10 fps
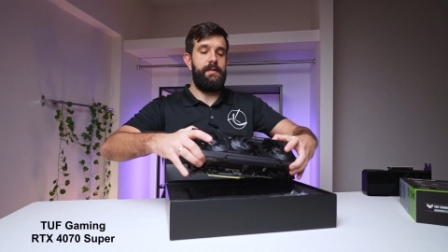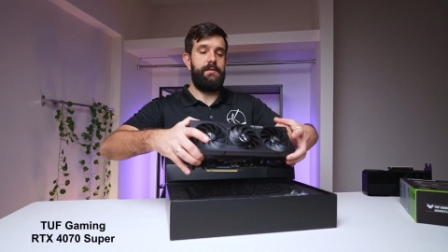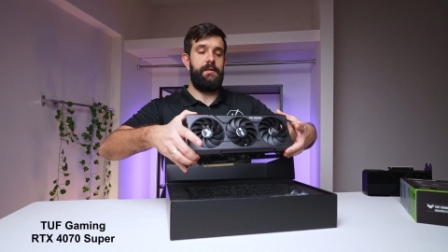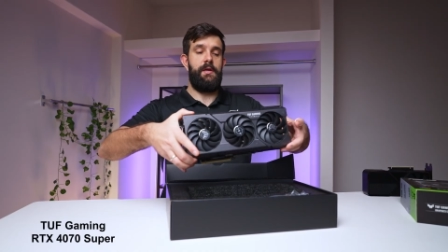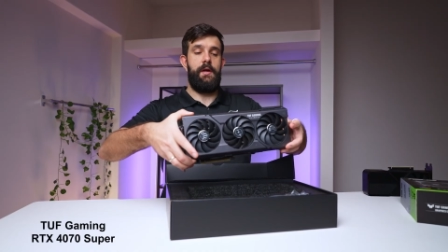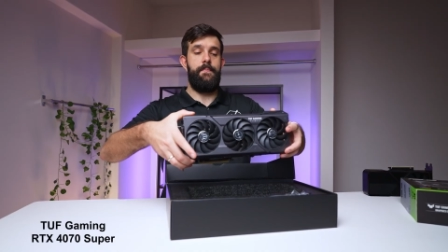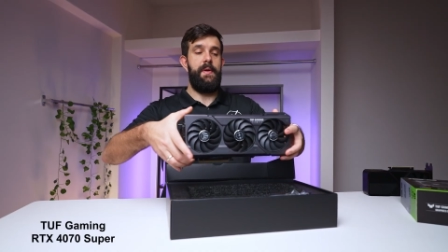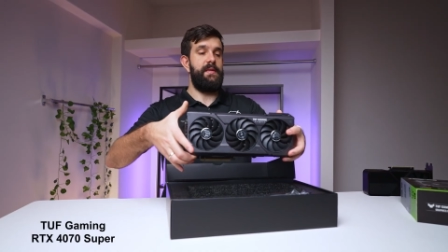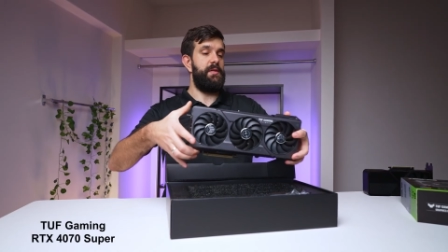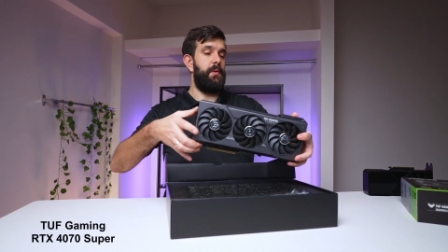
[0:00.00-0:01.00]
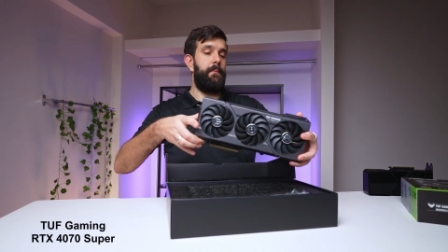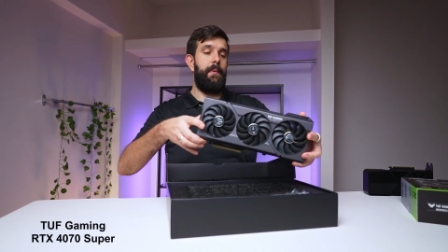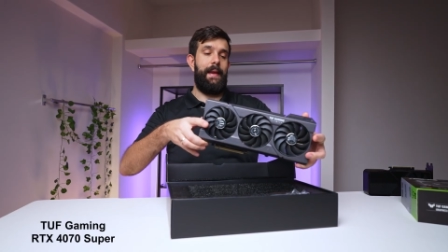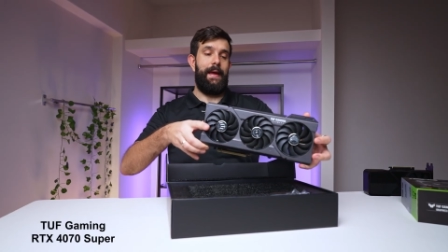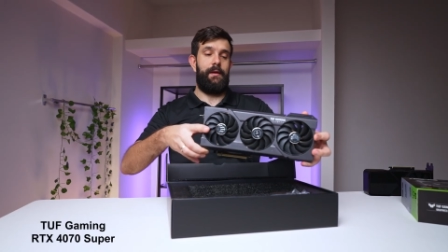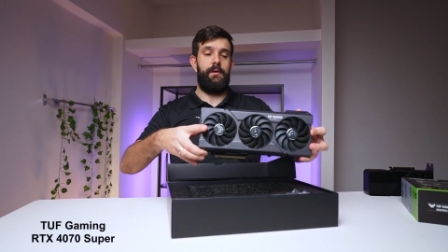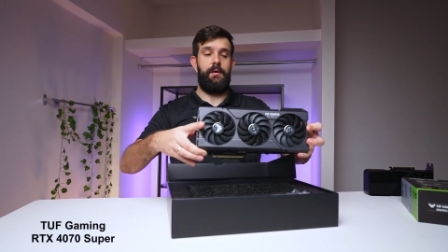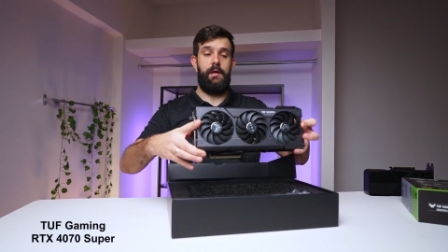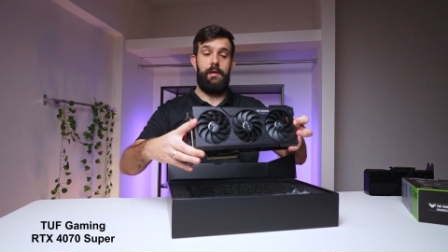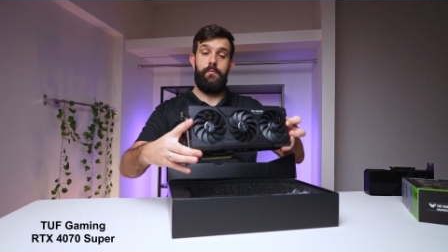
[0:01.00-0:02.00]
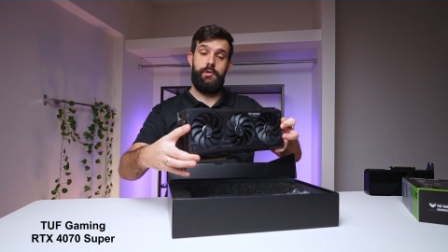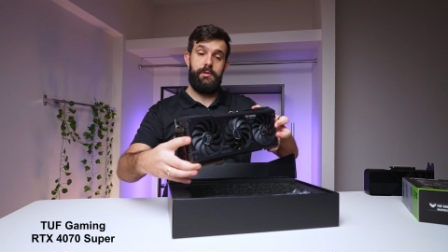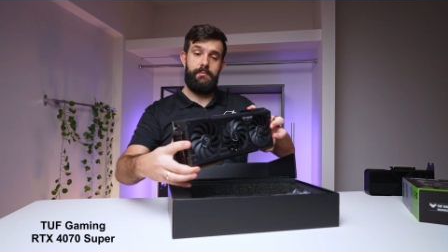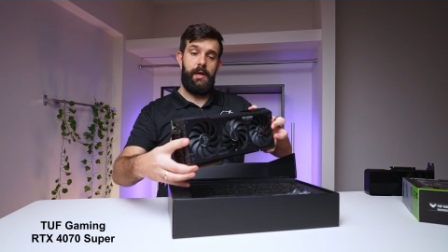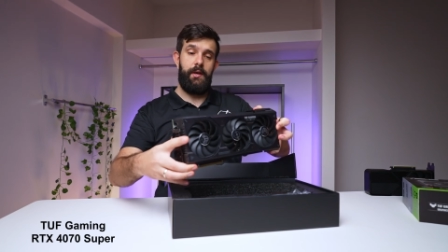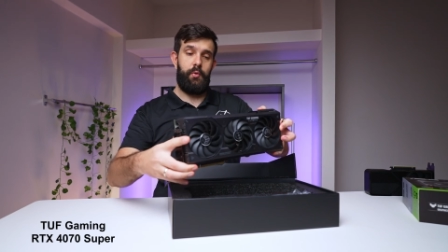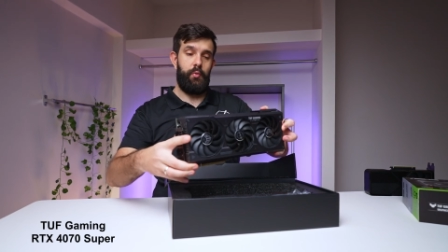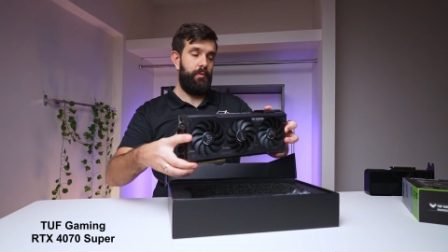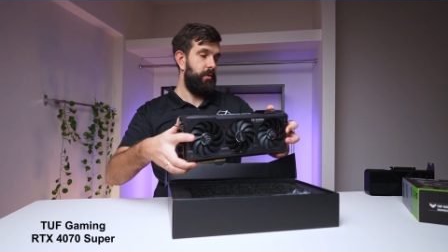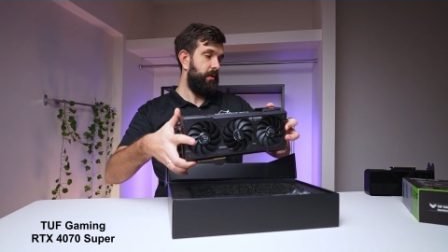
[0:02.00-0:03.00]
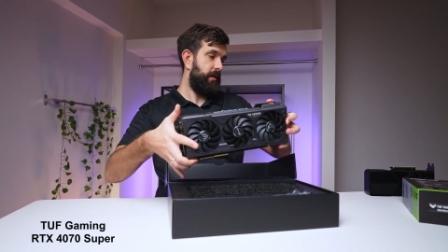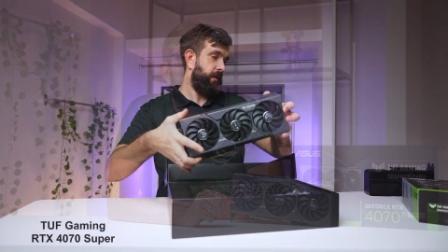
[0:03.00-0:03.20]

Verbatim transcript: packs a bit more of a punch under its cooler. The RTX